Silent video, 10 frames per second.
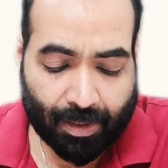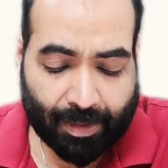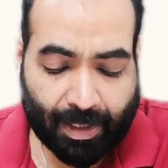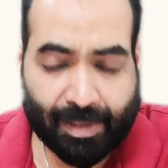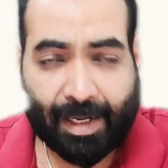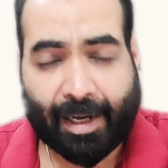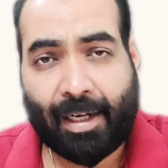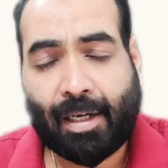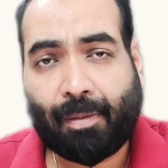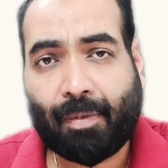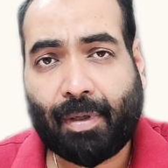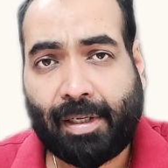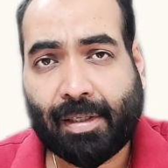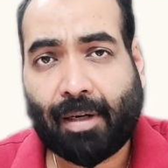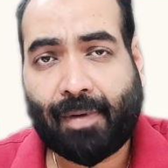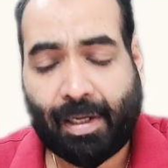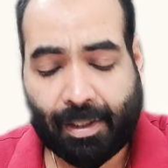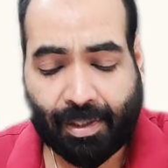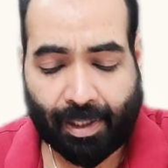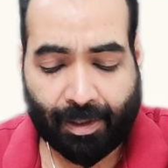The second
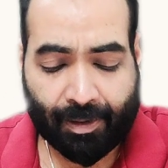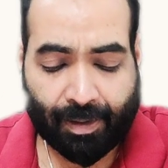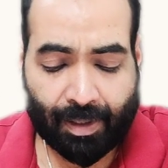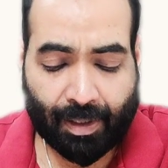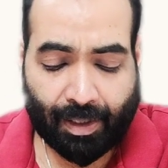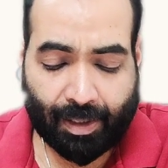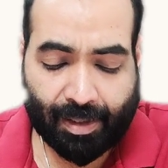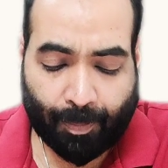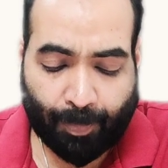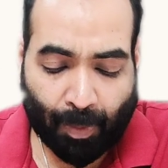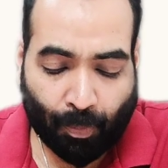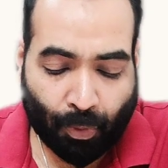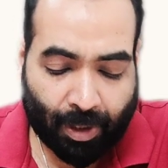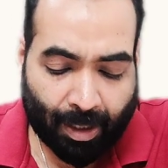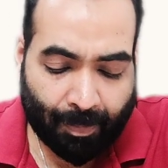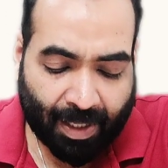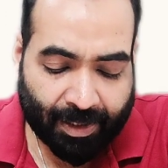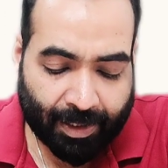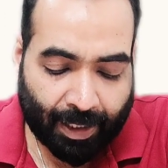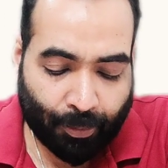disadvantage here is the promoter
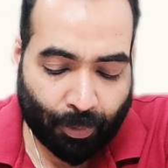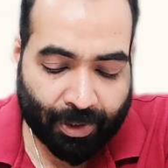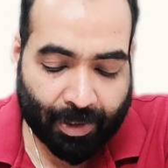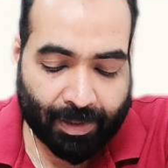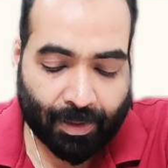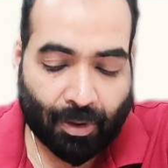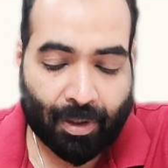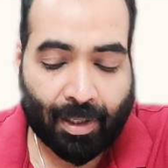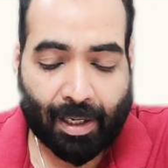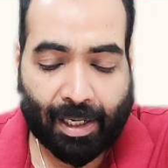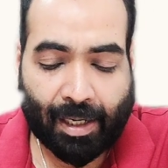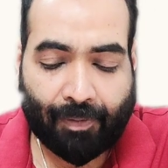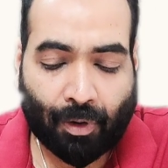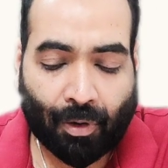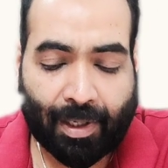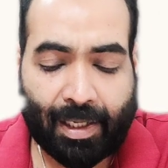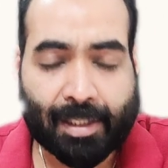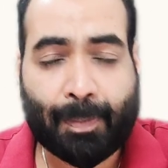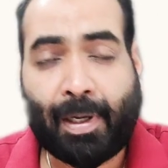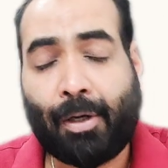margin calculation is not done. I have already
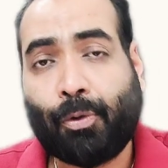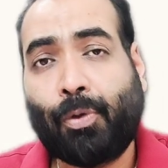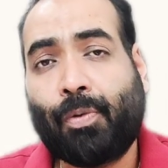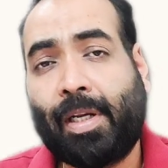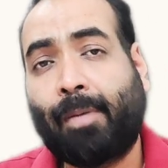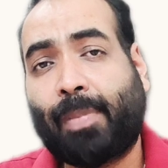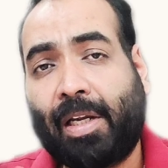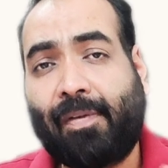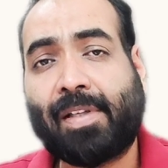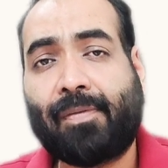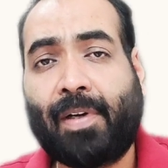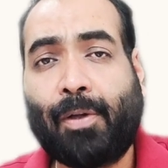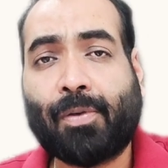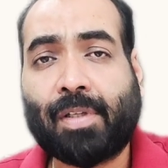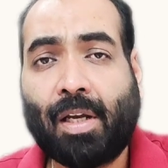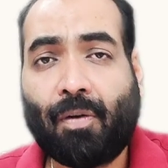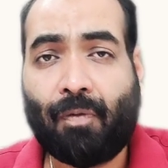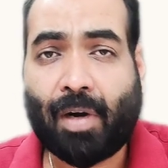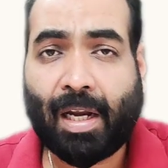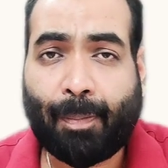explained to you in previous videos
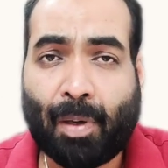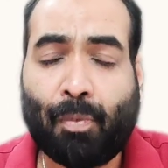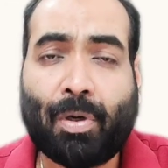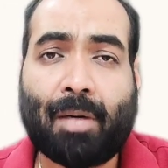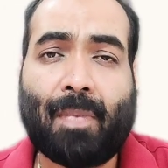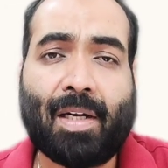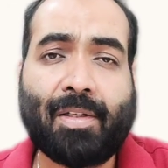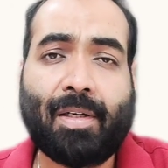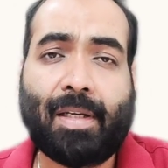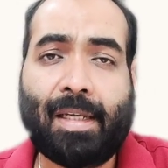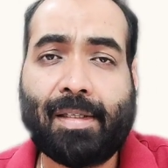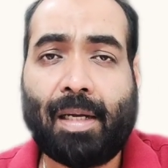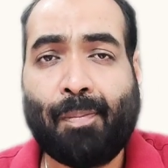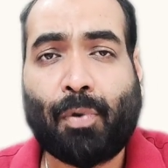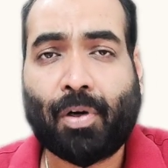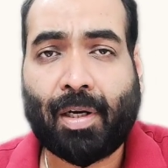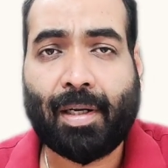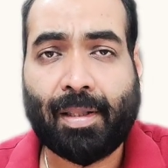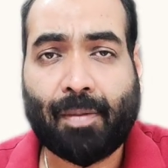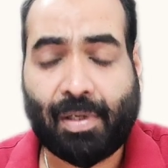why promoter margin is important
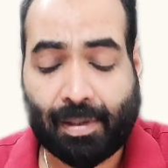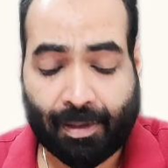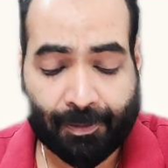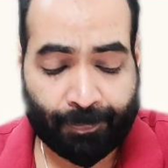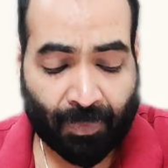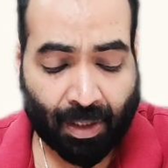in the business.